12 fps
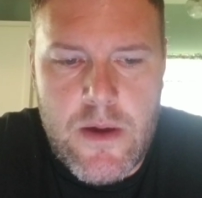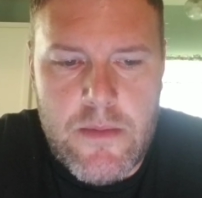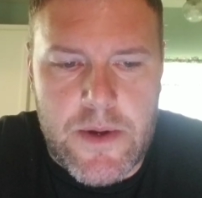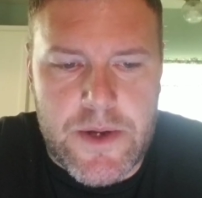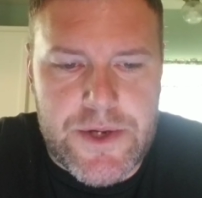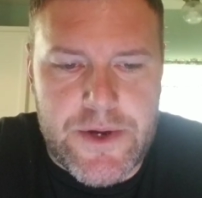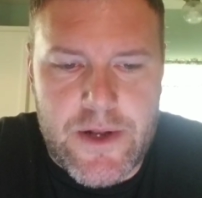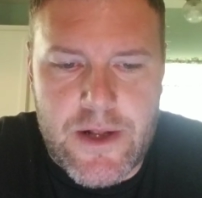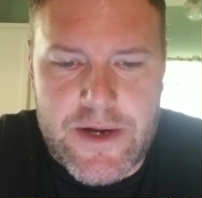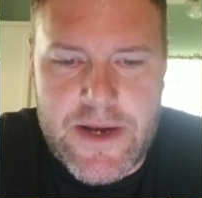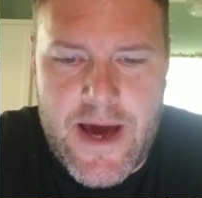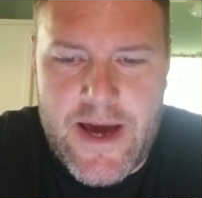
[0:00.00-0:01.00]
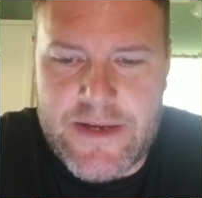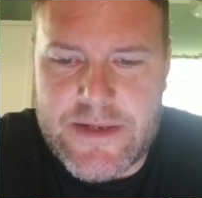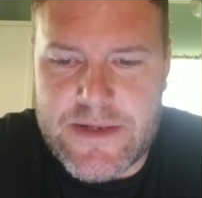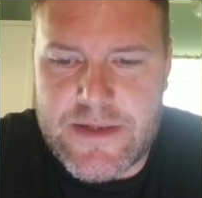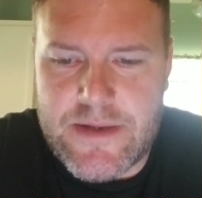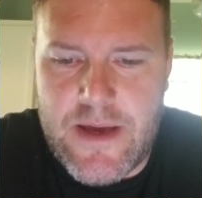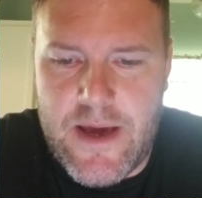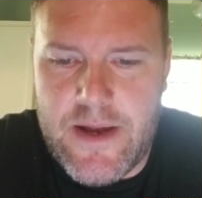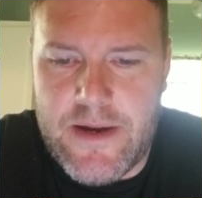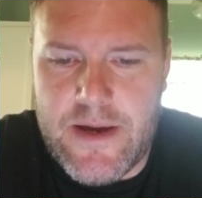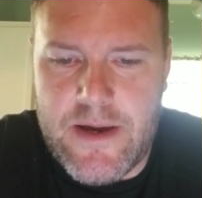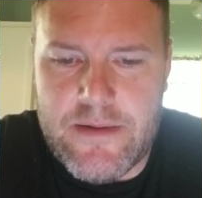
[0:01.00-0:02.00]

Make sure you look nice, and